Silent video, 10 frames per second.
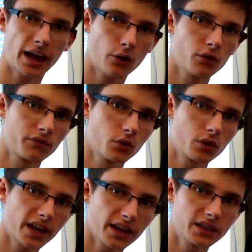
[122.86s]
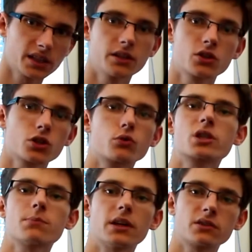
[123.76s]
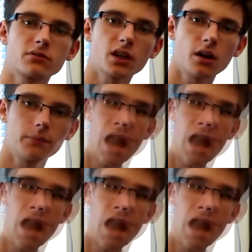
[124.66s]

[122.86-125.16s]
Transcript: out of your case in a shorter space of time.